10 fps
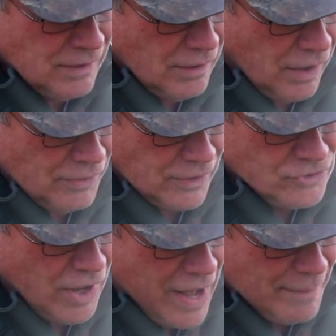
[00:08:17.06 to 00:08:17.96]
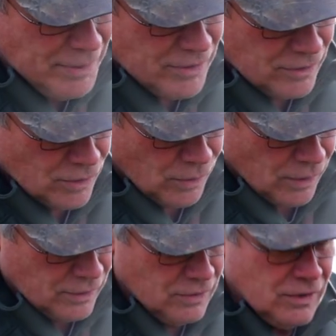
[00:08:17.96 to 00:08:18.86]
on the top of the
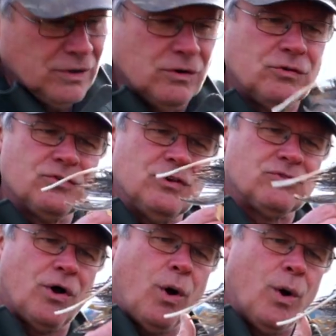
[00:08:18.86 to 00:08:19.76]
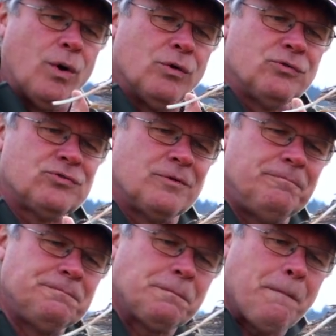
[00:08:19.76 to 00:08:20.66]
lure. You can use these holes,
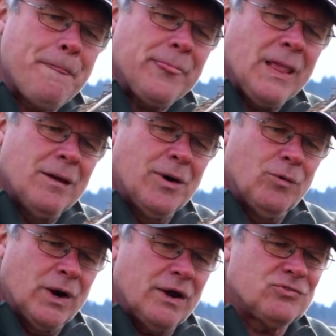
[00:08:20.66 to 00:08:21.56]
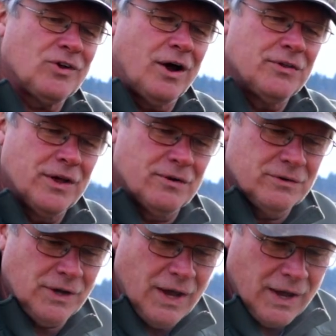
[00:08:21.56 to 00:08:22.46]
but what I saw the other
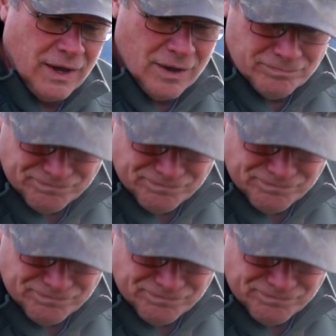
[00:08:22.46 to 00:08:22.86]
day,